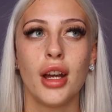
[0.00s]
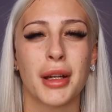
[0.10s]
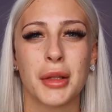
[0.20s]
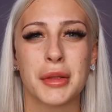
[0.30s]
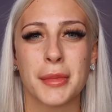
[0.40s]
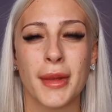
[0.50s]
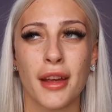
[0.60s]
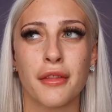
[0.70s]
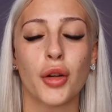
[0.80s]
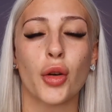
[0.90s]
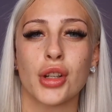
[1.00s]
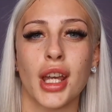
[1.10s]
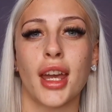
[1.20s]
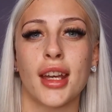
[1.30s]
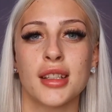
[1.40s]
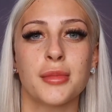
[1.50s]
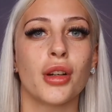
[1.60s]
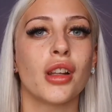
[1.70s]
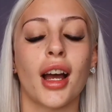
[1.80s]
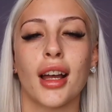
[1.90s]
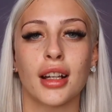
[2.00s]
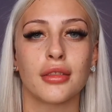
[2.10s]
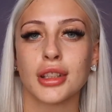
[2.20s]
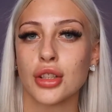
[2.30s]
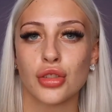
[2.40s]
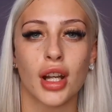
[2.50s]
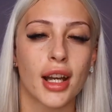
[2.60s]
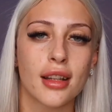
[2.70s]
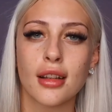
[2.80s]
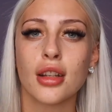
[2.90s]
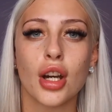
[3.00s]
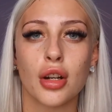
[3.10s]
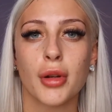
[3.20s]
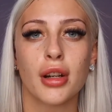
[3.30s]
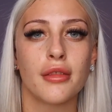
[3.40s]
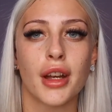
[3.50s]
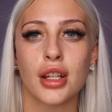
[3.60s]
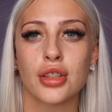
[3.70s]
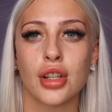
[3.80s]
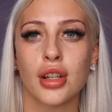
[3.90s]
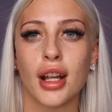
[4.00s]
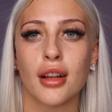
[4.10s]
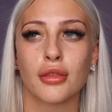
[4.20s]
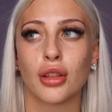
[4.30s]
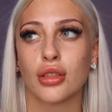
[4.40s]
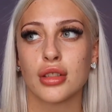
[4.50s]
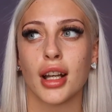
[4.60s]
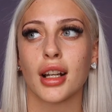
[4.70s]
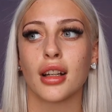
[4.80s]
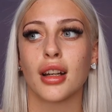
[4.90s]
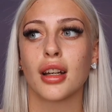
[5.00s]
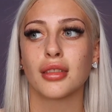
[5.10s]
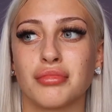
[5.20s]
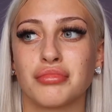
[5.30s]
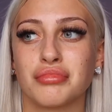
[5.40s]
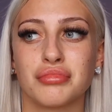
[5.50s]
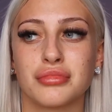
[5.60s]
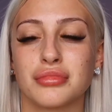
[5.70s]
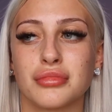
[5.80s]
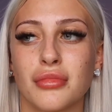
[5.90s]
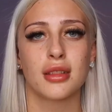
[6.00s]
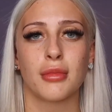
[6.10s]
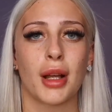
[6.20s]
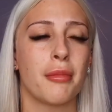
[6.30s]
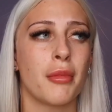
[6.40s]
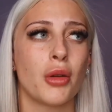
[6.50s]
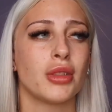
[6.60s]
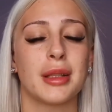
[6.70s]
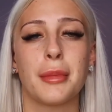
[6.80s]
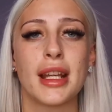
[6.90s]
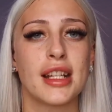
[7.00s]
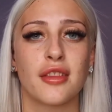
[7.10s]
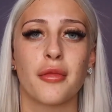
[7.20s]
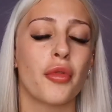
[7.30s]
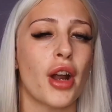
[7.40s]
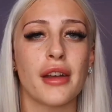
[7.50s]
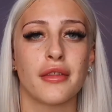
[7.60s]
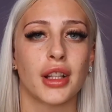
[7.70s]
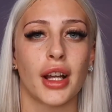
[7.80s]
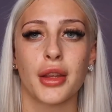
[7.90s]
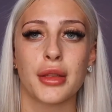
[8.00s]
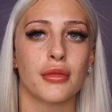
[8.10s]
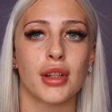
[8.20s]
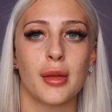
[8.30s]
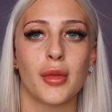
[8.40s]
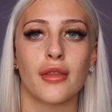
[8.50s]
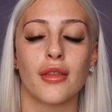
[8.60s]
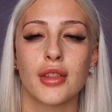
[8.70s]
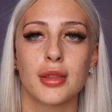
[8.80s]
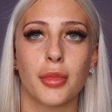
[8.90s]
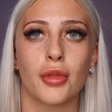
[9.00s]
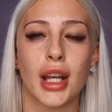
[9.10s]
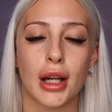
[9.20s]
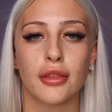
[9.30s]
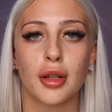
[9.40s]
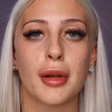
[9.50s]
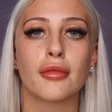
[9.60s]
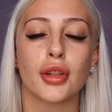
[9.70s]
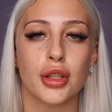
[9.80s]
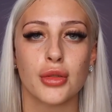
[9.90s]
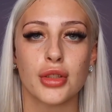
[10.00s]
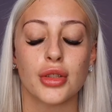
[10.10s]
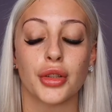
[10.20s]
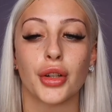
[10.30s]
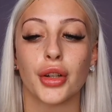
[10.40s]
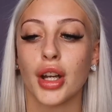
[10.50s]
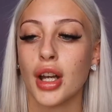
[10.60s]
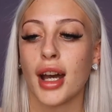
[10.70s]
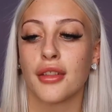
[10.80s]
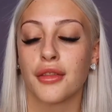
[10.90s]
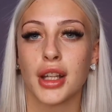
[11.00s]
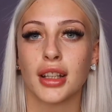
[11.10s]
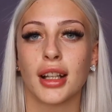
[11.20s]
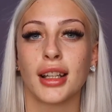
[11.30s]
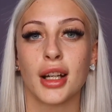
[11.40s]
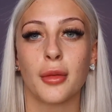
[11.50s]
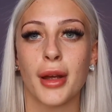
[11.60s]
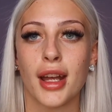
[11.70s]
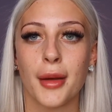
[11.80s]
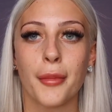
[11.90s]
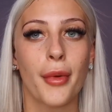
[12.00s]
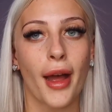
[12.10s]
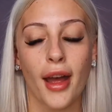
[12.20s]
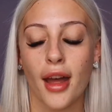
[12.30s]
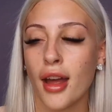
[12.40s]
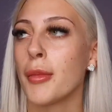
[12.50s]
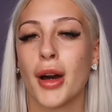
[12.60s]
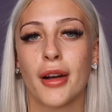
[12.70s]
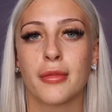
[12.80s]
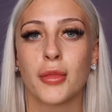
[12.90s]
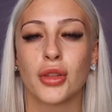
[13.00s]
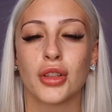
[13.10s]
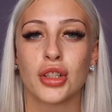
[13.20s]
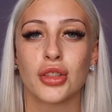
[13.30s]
I know it's been like 4 years, but like I've literally had no motivation and I've looked like some like mouldy piece of bread for like 3 months, but now I've got my roots done and I feel a little bit better apart from all the